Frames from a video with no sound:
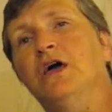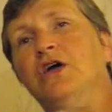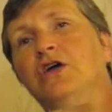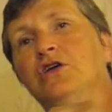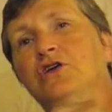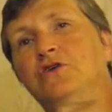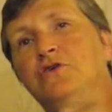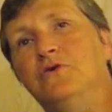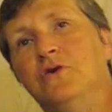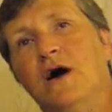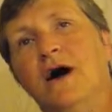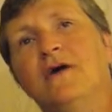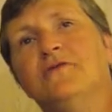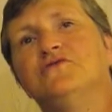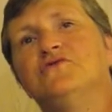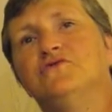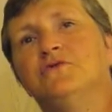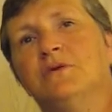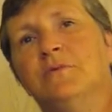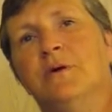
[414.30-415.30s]
You have
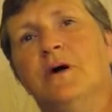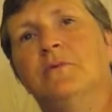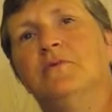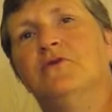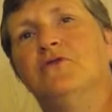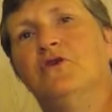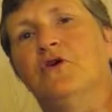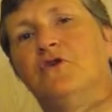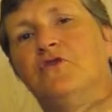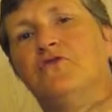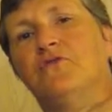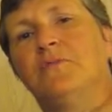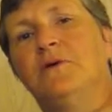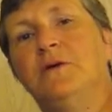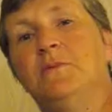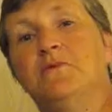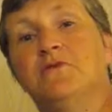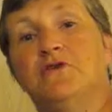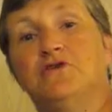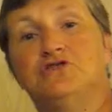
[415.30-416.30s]
to remember those
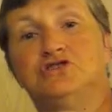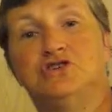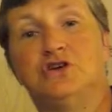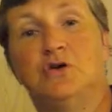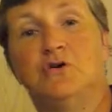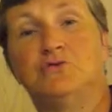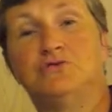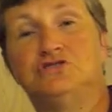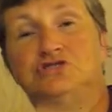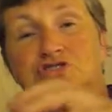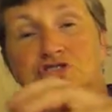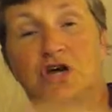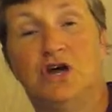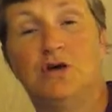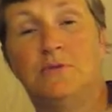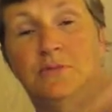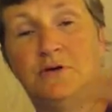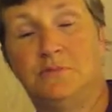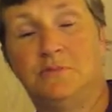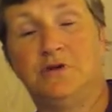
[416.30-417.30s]
people, those show
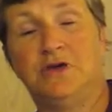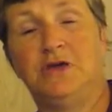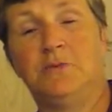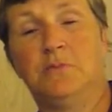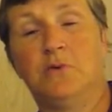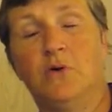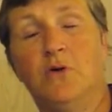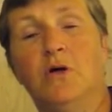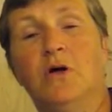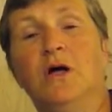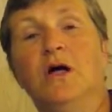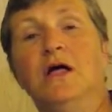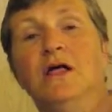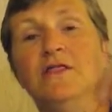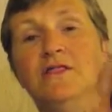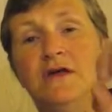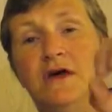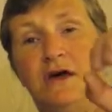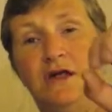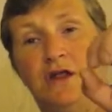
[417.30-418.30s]
chairman people
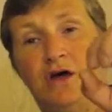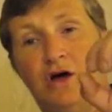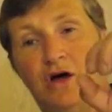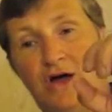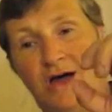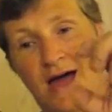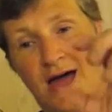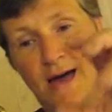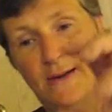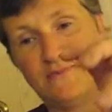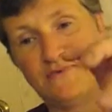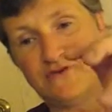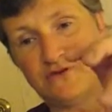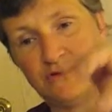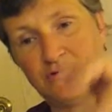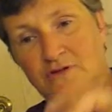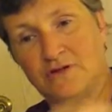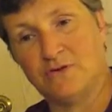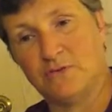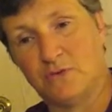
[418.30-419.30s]
that
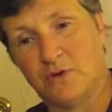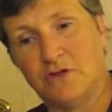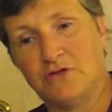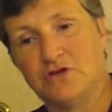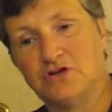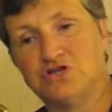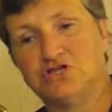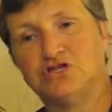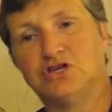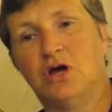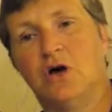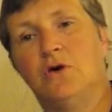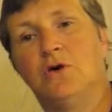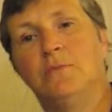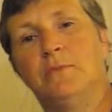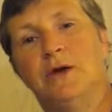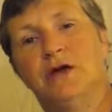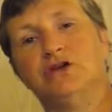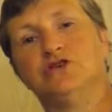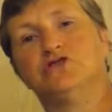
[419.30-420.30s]
absolutely run the show
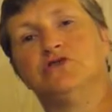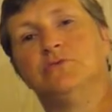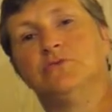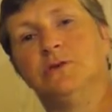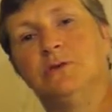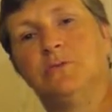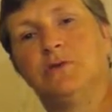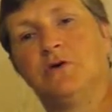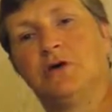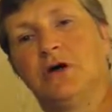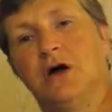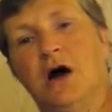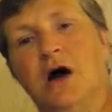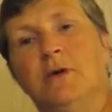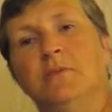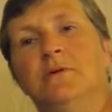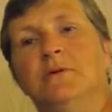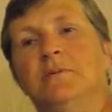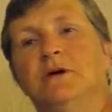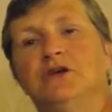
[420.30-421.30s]
and make sure people
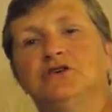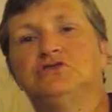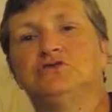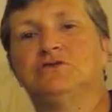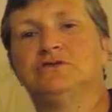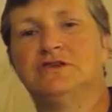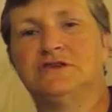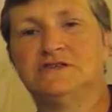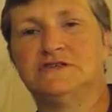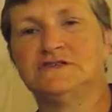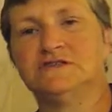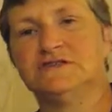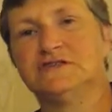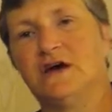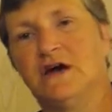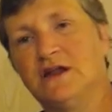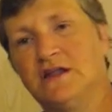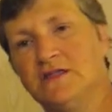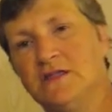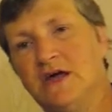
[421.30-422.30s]
come and make this is
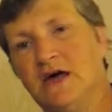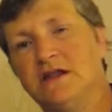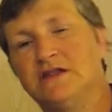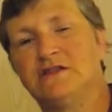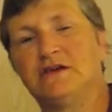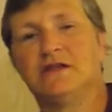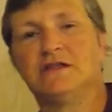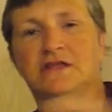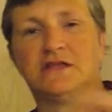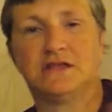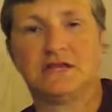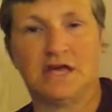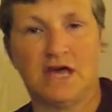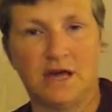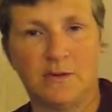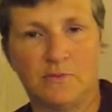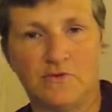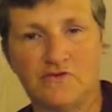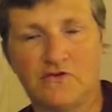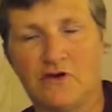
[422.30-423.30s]
done and that done, the
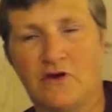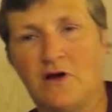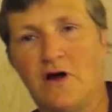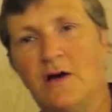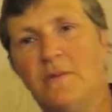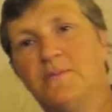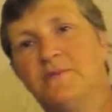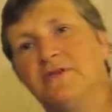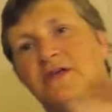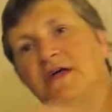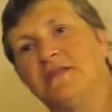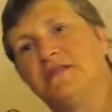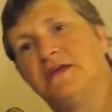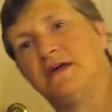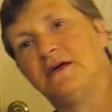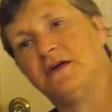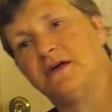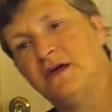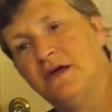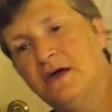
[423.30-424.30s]
tables are up, and that
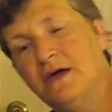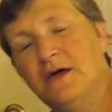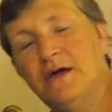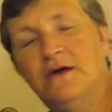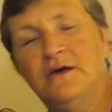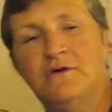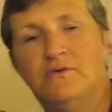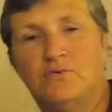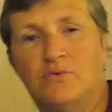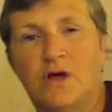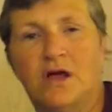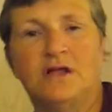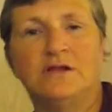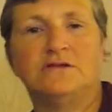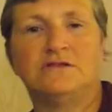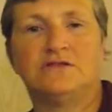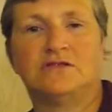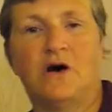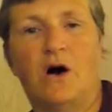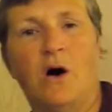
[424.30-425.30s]
they rent
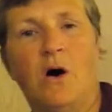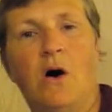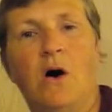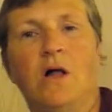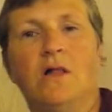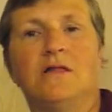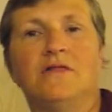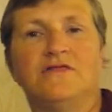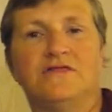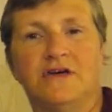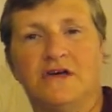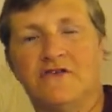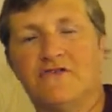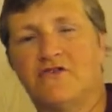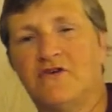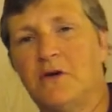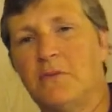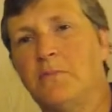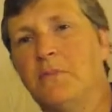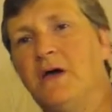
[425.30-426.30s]
the hall and things
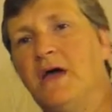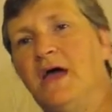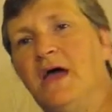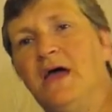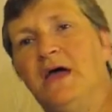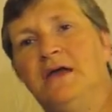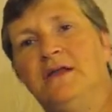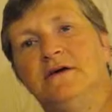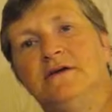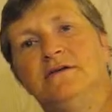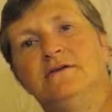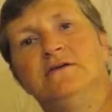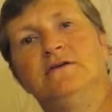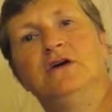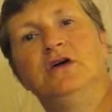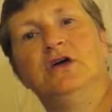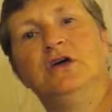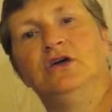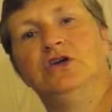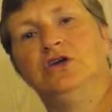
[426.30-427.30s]
get paid, and
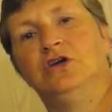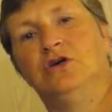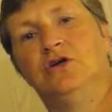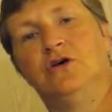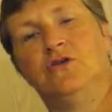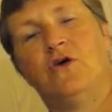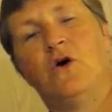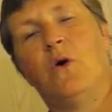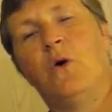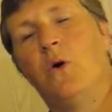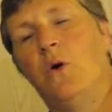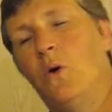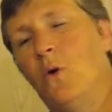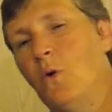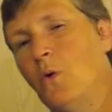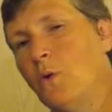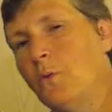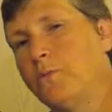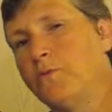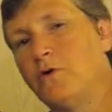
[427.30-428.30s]
you know, the
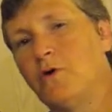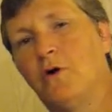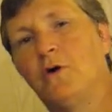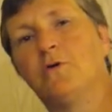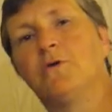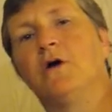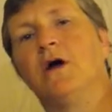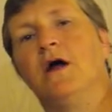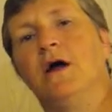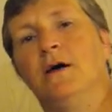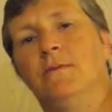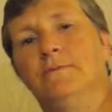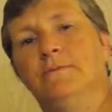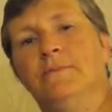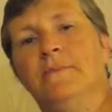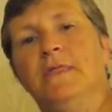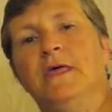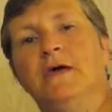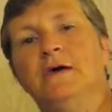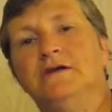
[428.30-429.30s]
whole program
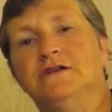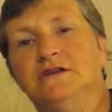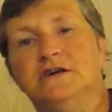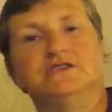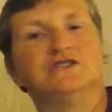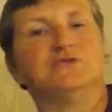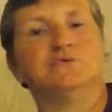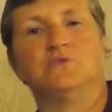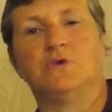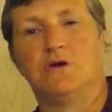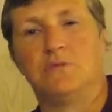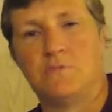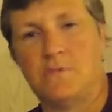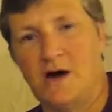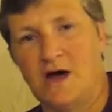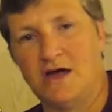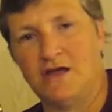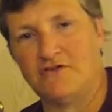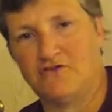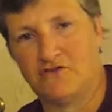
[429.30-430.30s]
doesn't run
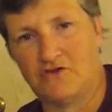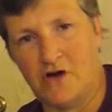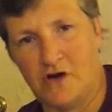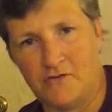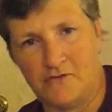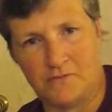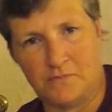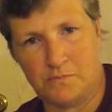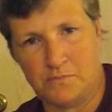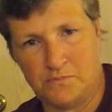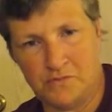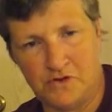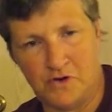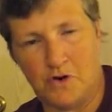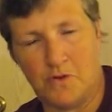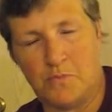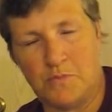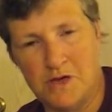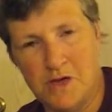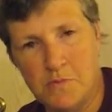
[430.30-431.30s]
by itself. There
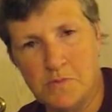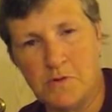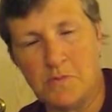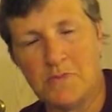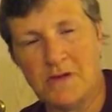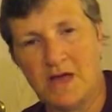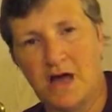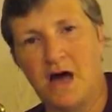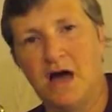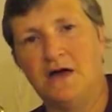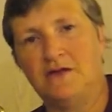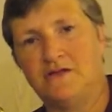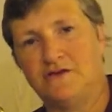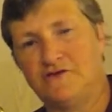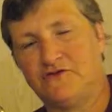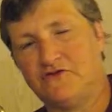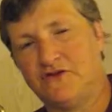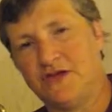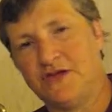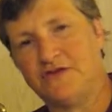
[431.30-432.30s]
are people behind the
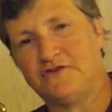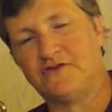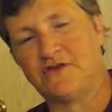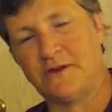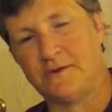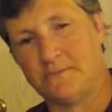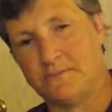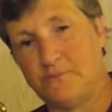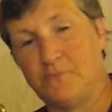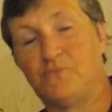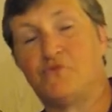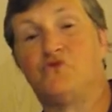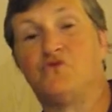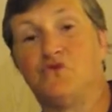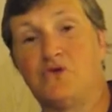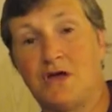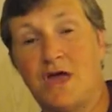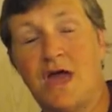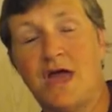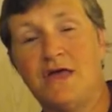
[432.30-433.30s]
scenes that
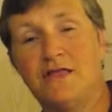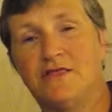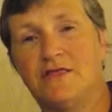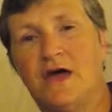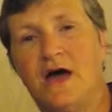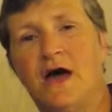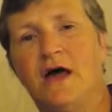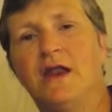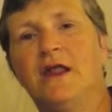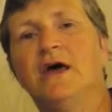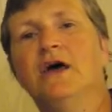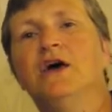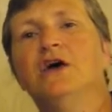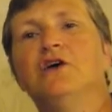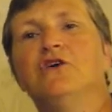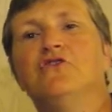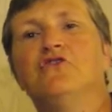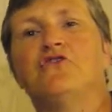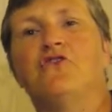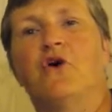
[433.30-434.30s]
create that.
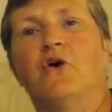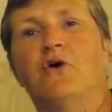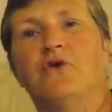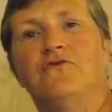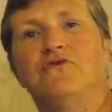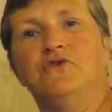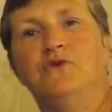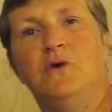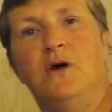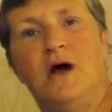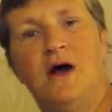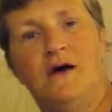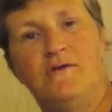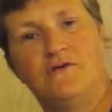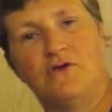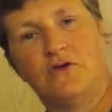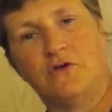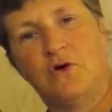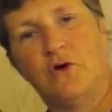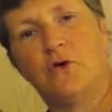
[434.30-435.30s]
So if you have a
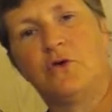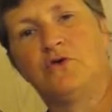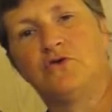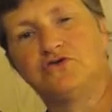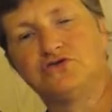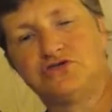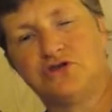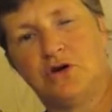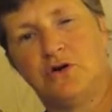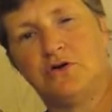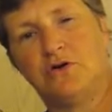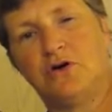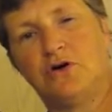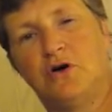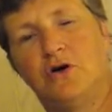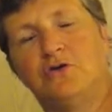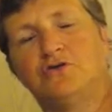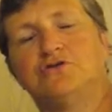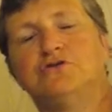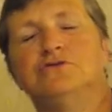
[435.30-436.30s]
local show to
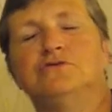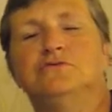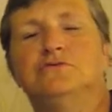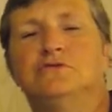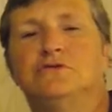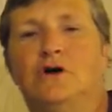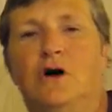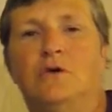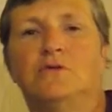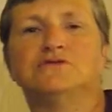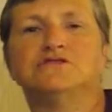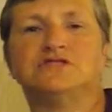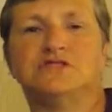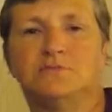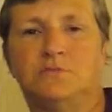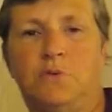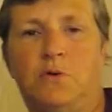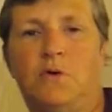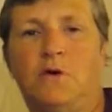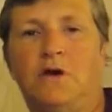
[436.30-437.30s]
go and
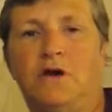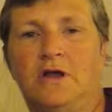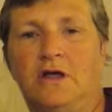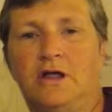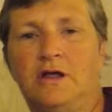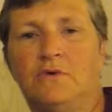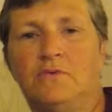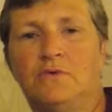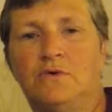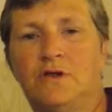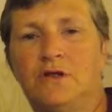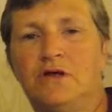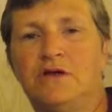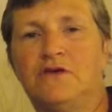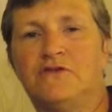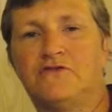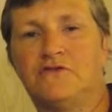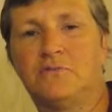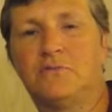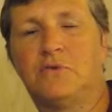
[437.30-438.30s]
support it. It really
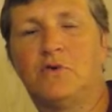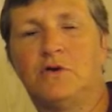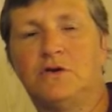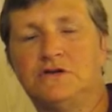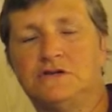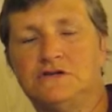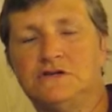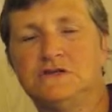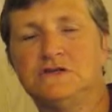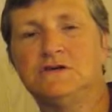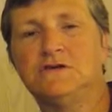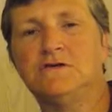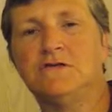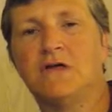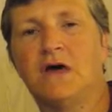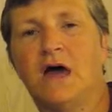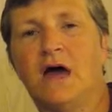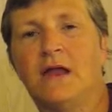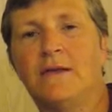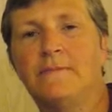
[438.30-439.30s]
is important to do
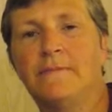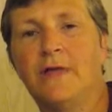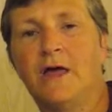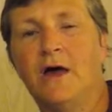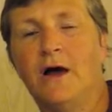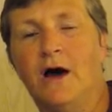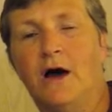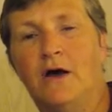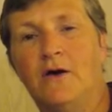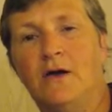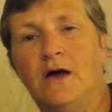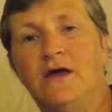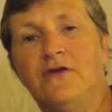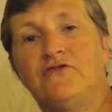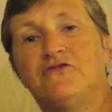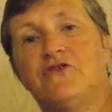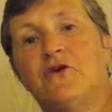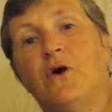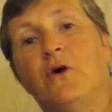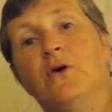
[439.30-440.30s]
that.
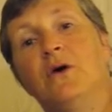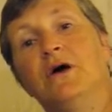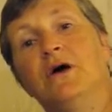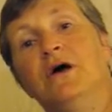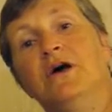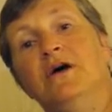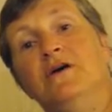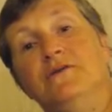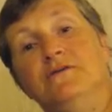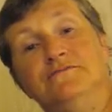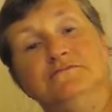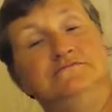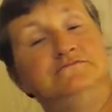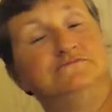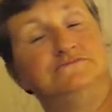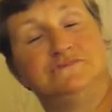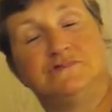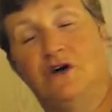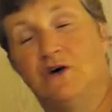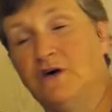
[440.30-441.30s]
Alright, so
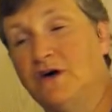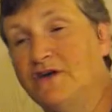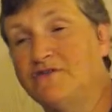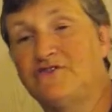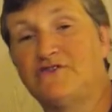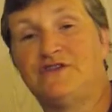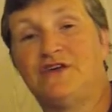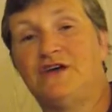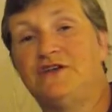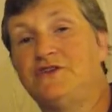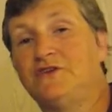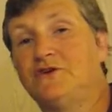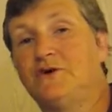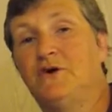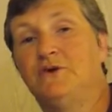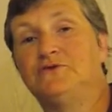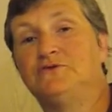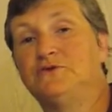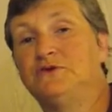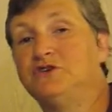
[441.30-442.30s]
don't hesitate to
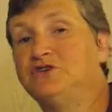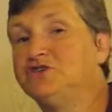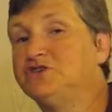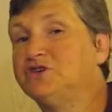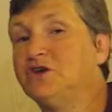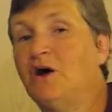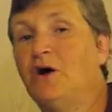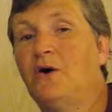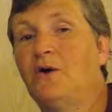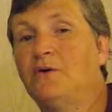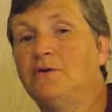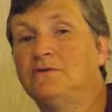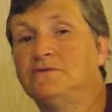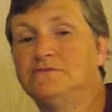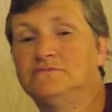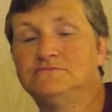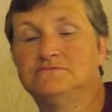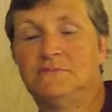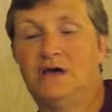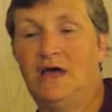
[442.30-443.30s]
go to a show,
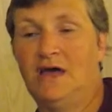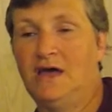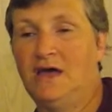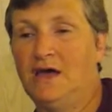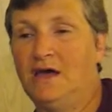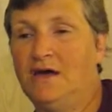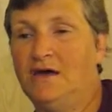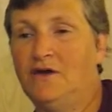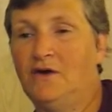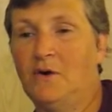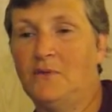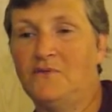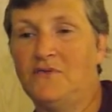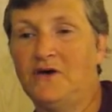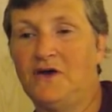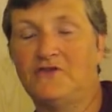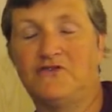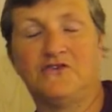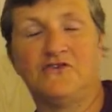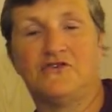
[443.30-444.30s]
and hopefully
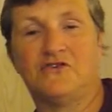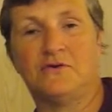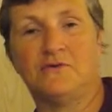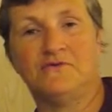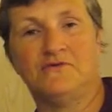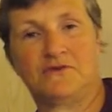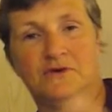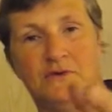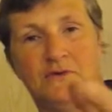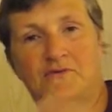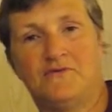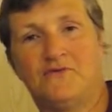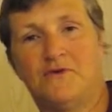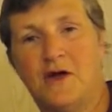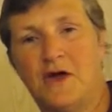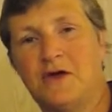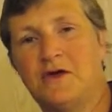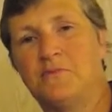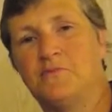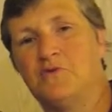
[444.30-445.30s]
I'll see some of you at
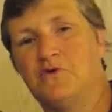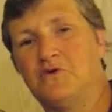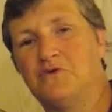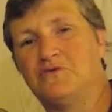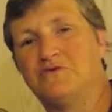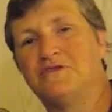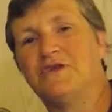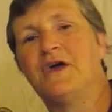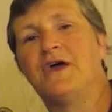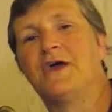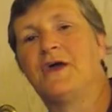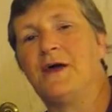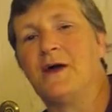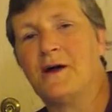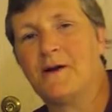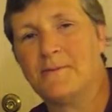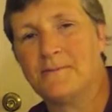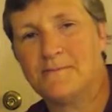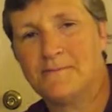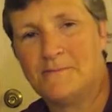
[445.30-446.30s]
Frankenmuth. Take
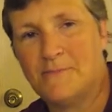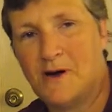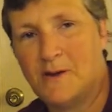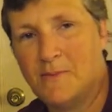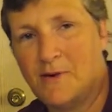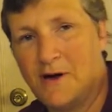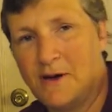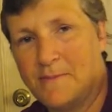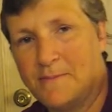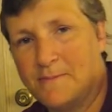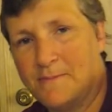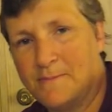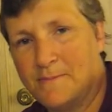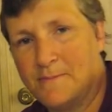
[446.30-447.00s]
care. Bye-bye.